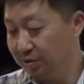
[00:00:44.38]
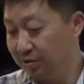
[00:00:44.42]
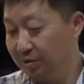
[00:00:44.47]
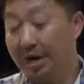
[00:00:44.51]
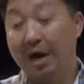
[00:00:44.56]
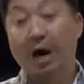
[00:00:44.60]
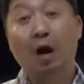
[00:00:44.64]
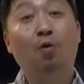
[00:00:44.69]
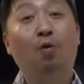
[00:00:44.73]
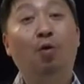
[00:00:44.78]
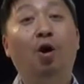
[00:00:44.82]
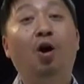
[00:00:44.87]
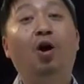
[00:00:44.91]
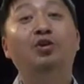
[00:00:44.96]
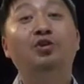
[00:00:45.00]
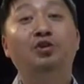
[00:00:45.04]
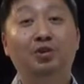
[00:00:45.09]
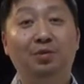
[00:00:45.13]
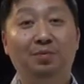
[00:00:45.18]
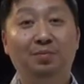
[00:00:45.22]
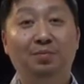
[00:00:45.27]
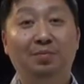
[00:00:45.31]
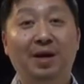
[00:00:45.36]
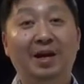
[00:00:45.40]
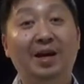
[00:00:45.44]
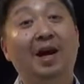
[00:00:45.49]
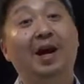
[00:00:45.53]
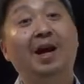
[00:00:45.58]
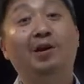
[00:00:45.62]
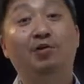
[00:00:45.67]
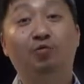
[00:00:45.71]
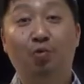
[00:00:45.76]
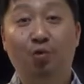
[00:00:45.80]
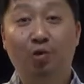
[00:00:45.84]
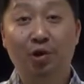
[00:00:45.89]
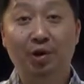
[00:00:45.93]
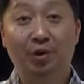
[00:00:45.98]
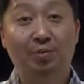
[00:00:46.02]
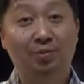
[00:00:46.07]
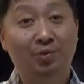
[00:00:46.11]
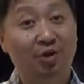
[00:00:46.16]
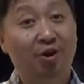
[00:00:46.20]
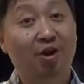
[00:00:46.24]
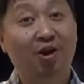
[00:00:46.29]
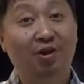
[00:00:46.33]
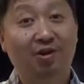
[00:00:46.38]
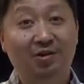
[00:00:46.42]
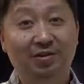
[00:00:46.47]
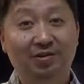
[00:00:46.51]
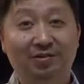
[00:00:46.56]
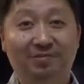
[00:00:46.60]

how awesome my iQuariums are.